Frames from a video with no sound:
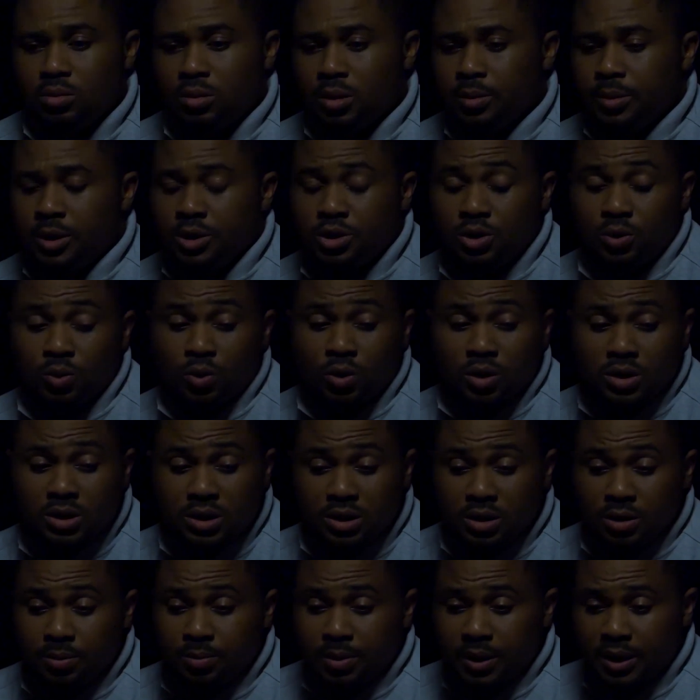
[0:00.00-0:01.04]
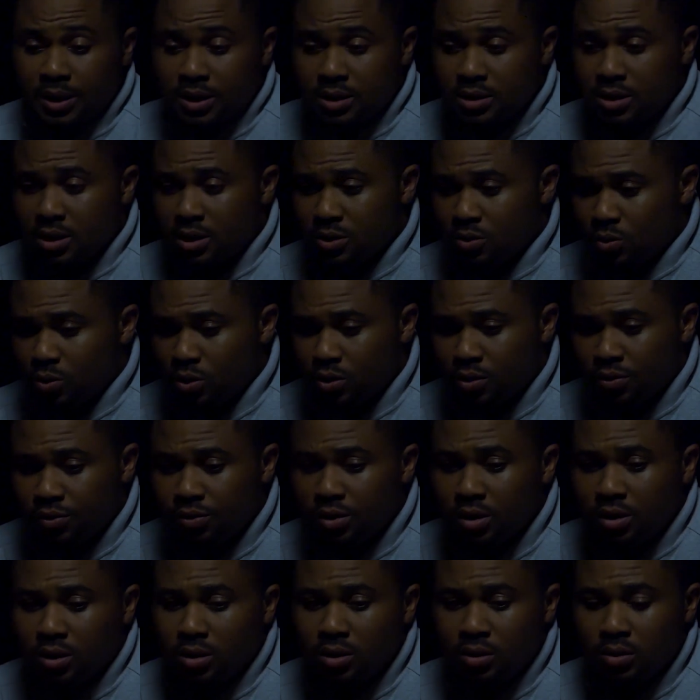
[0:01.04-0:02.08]
Mama, she works in the palace as one of
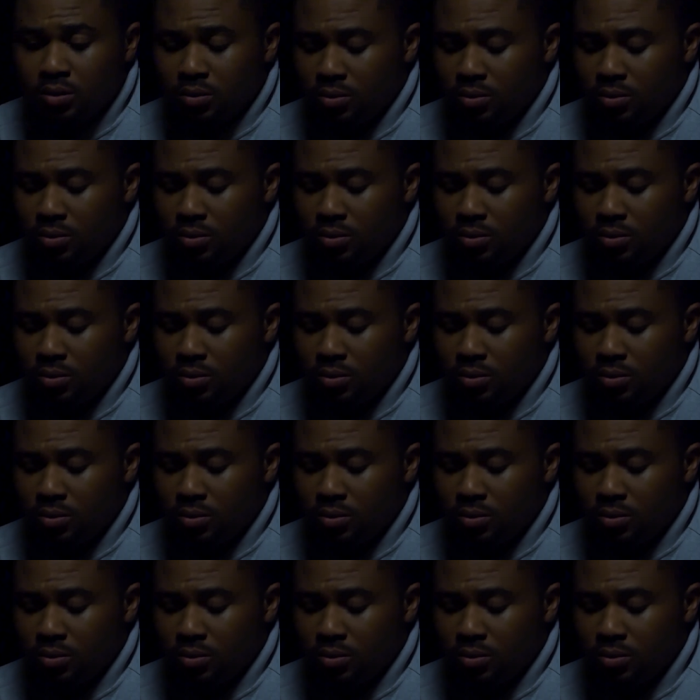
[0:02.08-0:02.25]
the